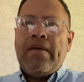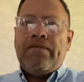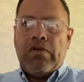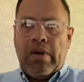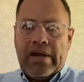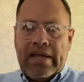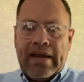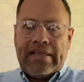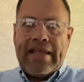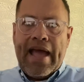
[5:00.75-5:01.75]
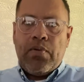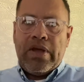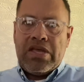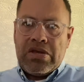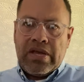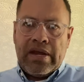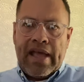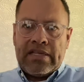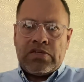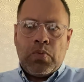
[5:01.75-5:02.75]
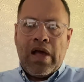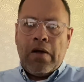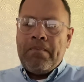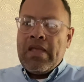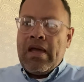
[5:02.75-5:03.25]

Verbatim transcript: If you want to connect that way, you can as well.